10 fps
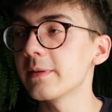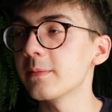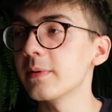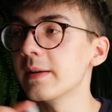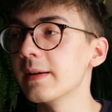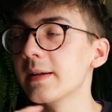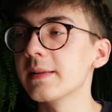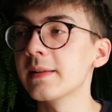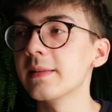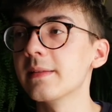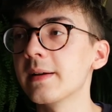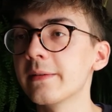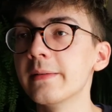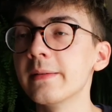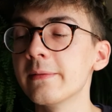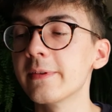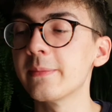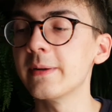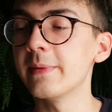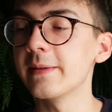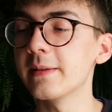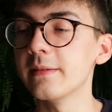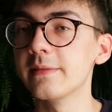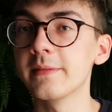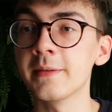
spraying it and I couldn't even smell myself.